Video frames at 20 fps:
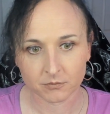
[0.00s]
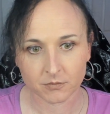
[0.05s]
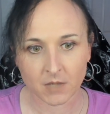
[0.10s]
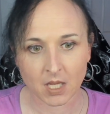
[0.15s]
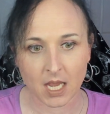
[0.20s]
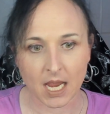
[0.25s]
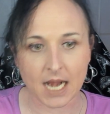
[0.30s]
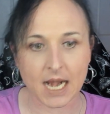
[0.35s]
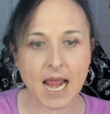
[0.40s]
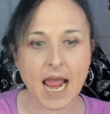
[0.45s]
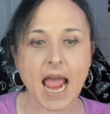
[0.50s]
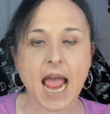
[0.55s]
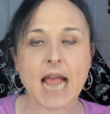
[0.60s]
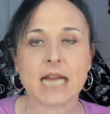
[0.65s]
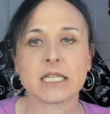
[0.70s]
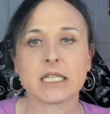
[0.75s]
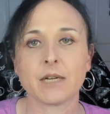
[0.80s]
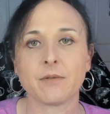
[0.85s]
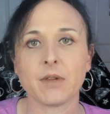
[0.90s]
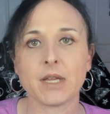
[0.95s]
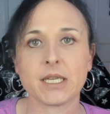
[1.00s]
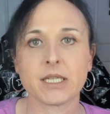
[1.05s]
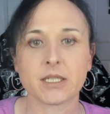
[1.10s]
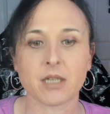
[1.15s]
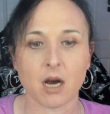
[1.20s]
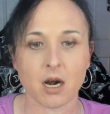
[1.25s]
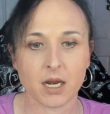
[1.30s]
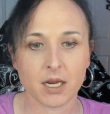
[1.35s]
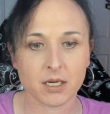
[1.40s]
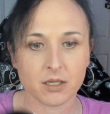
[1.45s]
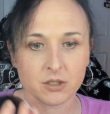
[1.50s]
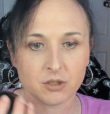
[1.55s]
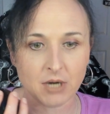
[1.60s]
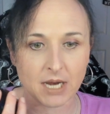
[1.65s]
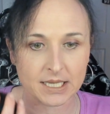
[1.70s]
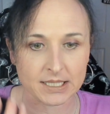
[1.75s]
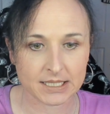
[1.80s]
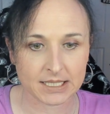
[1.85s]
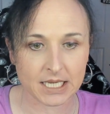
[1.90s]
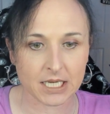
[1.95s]
and actively started
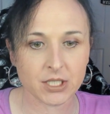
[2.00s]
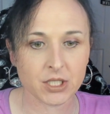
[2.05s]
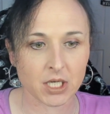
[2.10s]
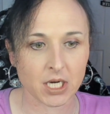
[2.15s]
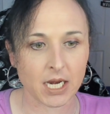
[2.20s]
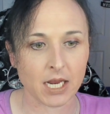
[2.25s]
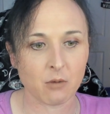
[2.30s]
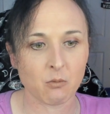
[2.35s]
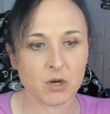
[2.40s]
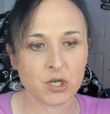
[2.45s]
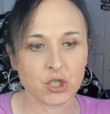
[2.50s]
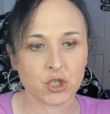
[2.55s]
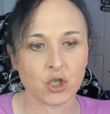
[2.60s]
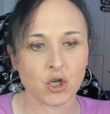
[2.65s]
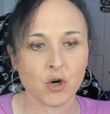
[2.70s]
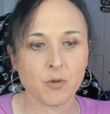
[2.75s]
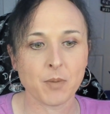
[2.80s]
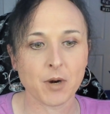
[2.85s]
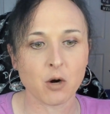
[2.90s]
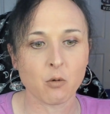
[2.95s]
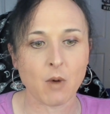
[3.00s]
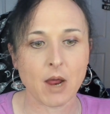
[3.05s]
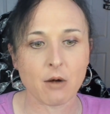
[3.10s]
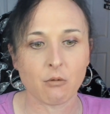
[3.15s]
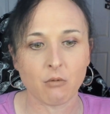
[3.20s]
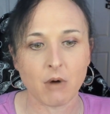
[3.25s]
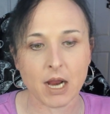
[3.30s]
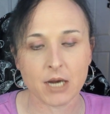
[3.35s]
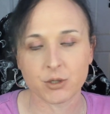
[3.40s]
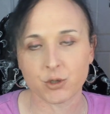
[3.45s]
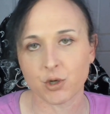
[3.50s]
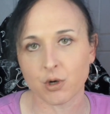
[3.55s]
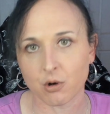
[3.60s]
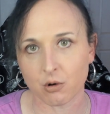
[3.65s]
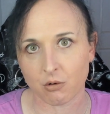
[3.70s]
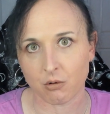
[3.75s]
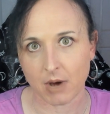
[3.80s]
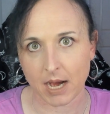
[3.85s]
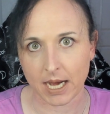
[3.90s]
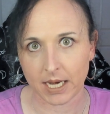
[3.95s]
transitioning when Jupiter went
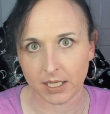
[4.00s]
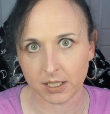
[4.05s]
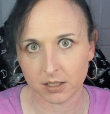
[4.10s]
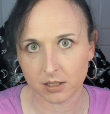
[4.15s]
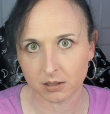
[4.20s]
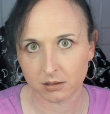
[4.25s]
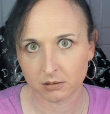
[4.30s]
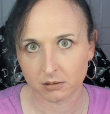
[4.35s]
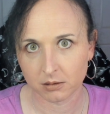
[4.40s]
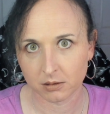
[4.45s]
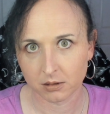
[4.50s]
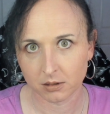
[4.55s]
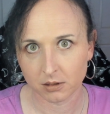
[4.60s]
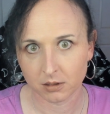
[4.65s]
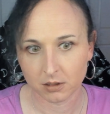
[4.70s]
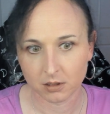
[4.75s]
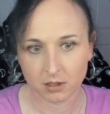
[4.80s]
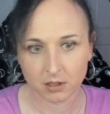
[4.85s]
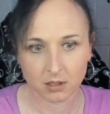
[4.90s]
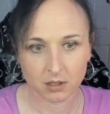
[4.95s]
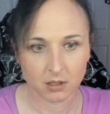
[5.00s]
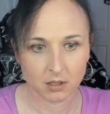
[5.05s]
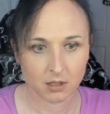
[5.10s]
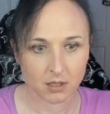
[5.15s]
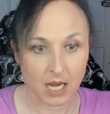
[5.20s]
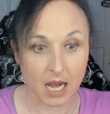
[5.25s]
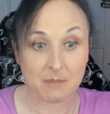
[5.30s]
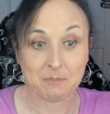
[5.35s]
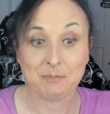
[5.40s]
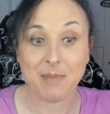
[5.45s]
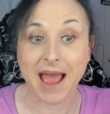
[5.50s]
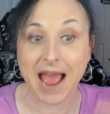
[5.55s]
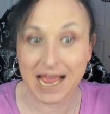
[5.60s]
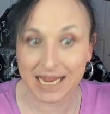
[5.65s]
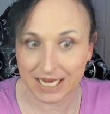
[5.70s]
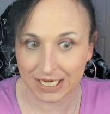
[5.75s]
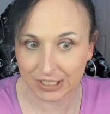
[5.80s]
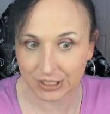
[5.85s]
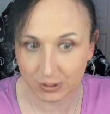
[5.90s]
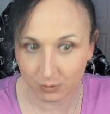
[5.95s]
retrograde and back
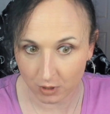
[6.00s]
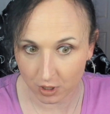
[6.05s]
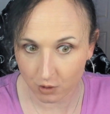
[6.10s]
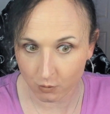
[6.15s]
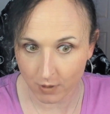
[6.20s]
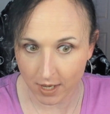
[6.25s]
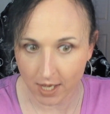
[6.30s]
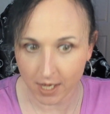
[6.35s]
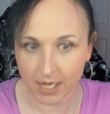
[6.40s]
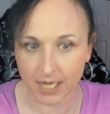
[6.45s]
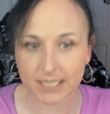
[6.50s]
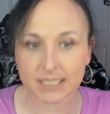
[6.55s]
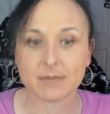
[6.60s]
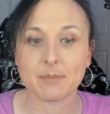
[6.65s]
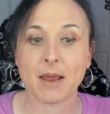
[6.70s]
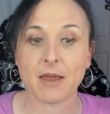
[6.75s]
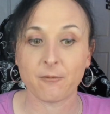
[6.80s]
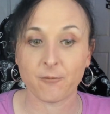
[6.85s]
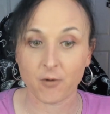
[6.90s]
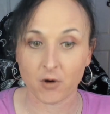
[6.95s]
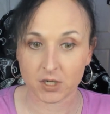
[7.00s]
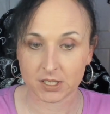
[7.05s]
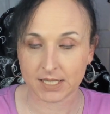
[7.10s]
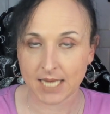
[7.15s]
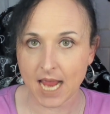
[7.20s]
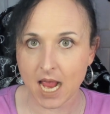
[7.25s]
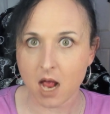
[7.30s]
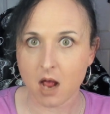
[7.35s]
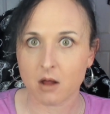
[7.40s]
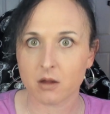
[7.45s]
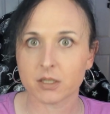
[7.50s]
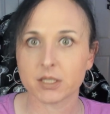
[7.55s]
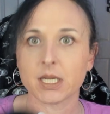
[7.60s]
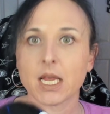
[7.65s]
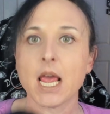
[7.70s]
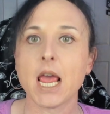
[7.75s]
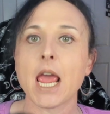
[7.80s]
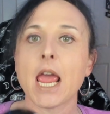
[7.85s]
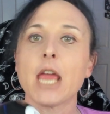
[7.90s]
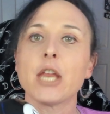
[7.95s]
into Aquarius, my first house,
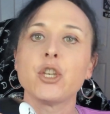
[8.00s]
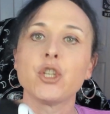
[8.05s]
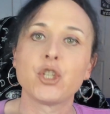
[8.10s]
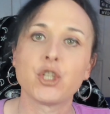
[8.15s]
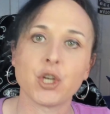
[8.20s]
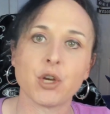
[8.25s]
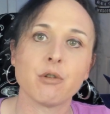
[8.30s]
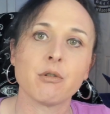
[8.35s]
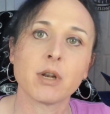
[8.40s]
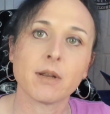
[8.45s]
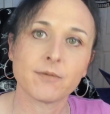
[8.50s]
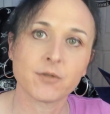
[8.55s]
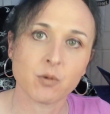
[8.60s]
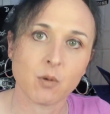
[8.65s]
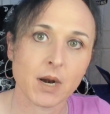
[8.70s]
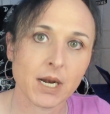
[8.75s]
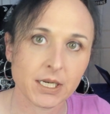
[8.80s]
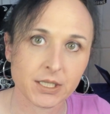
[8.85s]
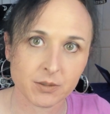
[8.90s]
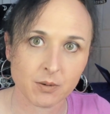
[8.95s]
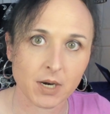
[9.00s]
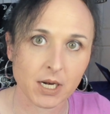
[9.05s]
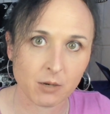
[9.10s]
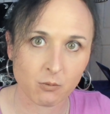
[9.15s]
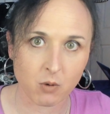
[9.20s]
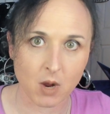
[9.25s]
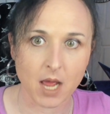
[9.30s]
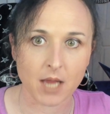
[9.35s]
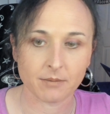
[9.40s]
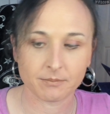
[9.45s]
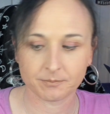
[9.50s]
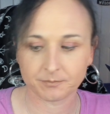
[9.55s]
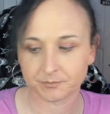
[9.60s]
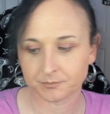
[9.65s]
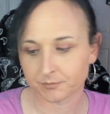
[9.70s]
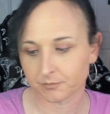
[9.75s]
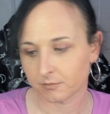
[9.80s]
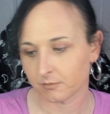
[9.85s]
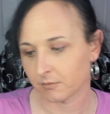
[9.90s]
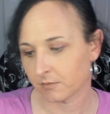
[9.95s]
in June of 2021.
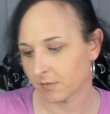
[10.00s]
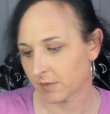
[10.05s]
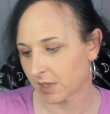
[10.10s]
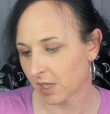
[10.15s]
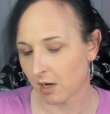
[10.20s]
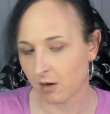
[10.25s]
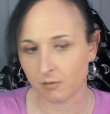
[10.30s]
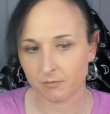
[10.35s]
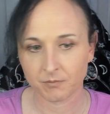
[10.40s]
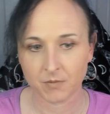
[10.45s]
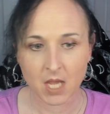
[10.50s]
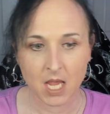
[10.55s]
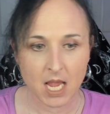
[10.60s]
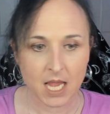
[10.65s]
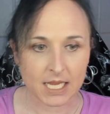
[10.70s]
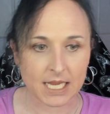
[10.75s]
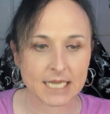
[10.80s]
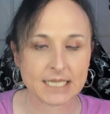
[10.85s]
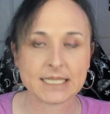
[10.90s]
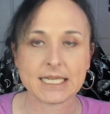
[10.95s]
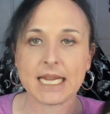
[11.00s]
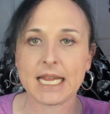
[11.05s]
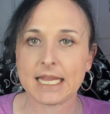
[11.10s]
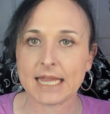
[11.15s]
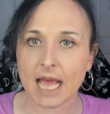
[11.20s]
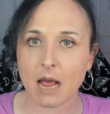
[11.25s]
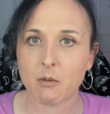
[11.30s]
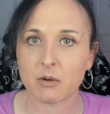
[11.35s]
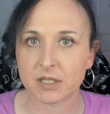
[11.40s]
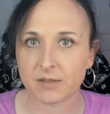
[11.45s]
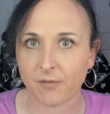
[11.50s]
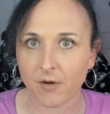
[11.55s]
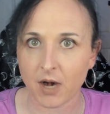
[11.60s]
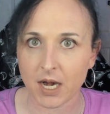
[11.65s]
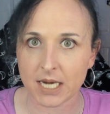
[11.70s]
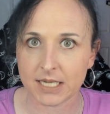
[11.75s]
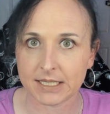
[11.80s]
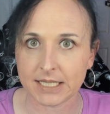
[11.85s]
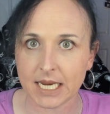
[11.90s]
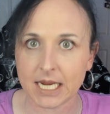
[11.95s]
So you see, that was very
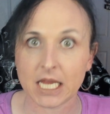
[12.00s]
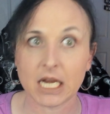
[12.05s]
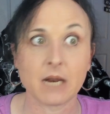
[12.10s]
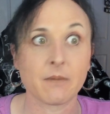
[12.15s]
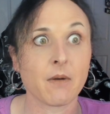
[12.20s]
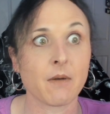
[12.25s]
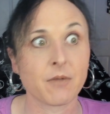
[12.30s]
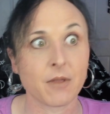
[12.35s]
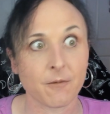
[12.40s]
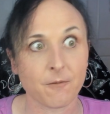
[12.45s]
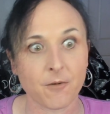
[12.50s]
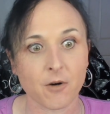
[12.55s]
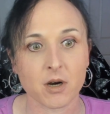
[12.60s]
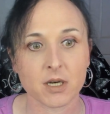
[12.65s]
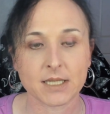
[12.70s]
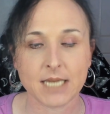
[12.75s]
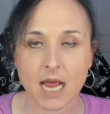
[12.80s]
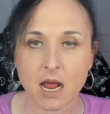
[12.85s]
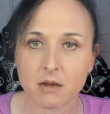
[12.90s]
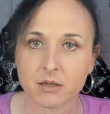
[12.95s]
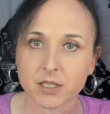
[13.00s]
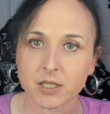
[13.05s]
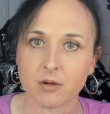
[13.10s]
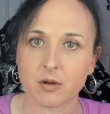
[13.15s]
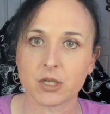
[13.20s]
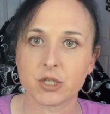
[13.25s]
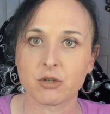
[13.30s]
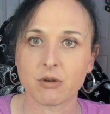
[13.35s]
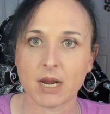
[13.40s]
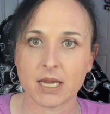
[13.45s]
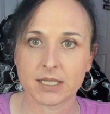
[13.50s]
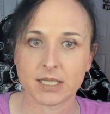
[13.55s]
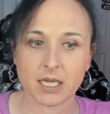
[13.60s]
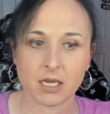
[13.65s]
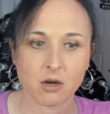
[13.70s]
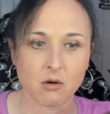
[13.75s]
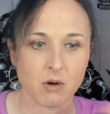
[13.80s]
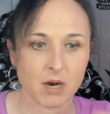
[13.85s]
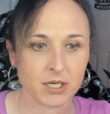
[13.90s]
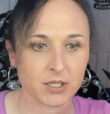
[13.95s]
indicative of the first house, though, addressing
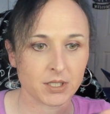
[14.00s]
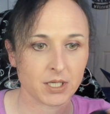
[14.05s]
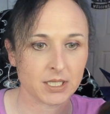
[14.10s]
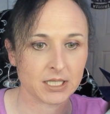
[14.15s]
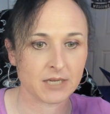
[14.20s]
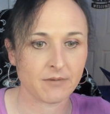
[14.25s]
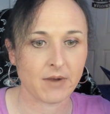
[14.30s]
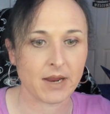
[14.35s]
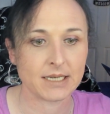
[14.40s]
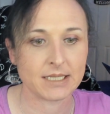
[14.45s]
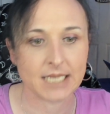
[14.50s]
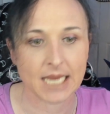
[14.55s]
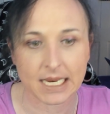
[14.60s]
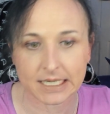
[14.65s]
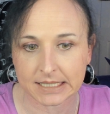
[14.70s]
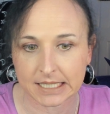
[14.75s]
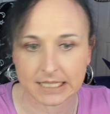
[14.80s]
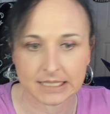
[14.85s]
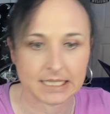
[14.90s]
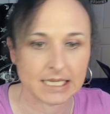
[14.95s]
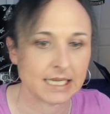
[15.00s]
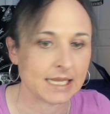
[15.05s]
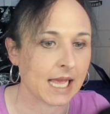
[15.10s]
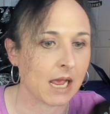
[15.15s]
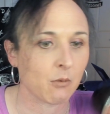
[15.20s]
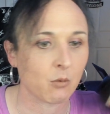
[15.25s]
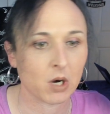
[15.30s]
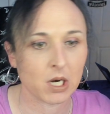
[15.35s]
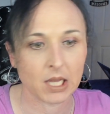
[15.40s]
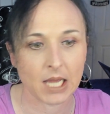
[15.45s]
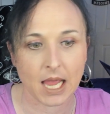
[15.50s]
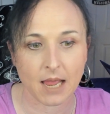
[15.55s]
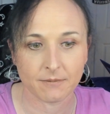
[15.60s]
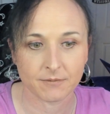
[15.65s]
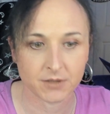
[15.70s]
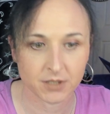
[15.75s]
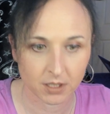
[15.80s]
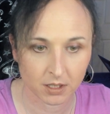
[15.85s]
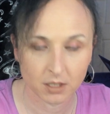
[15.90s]
questions of identity that were left